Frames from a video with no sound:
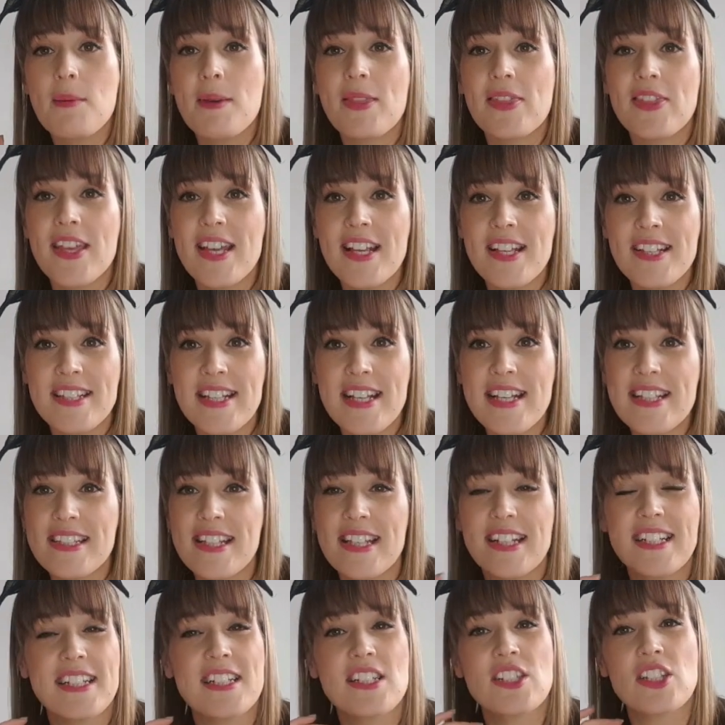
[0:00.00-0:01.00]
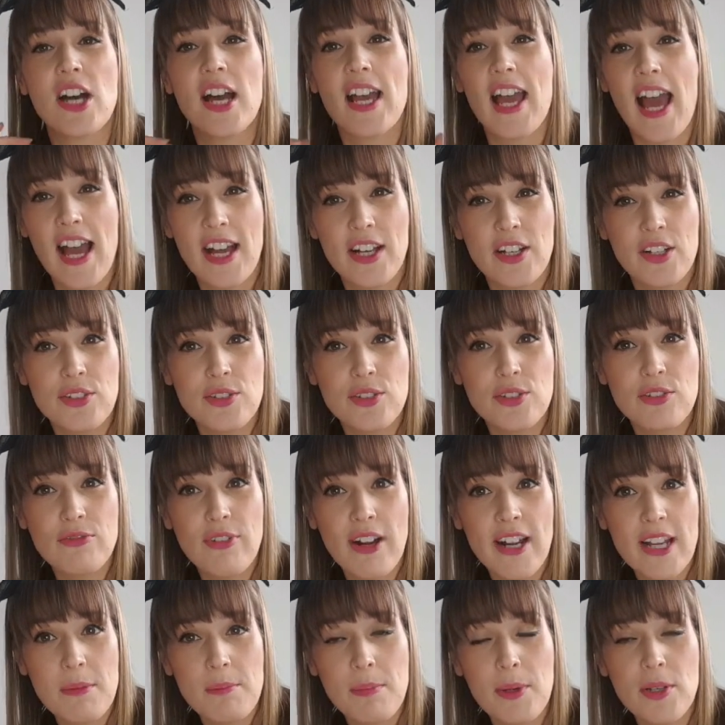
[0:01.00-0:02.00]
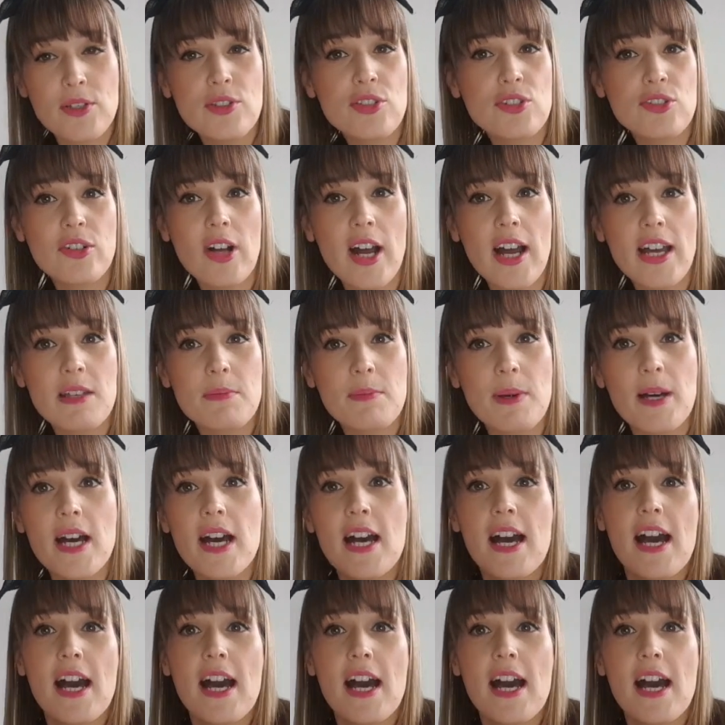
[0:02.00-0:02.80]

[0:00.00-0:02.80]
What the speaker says: This is like a diagonal rainbow stripe.